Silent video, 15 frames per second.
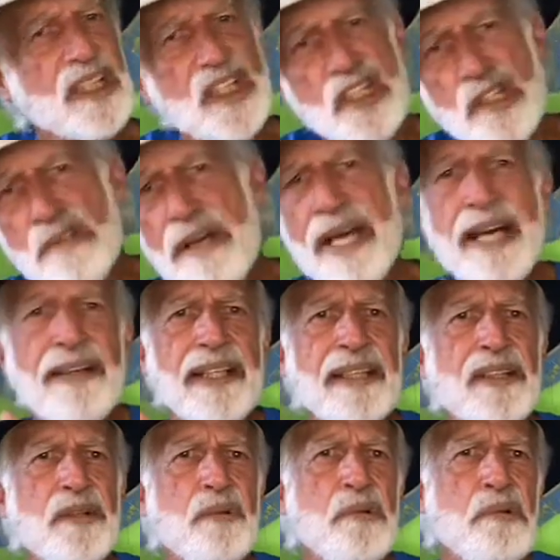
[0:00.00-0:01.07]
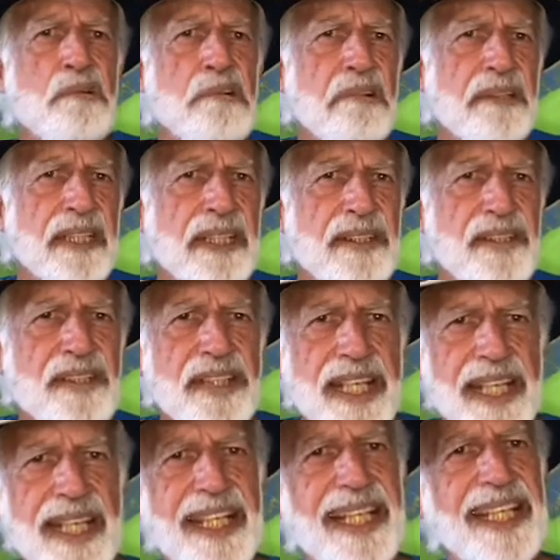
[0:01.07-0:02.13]
go out in the world each
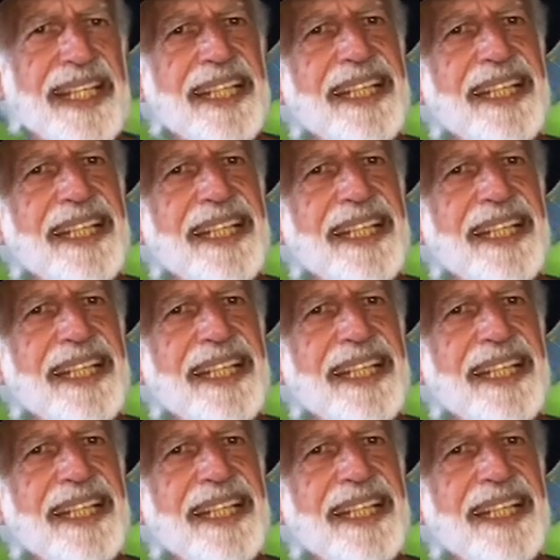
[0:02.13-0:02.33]
day.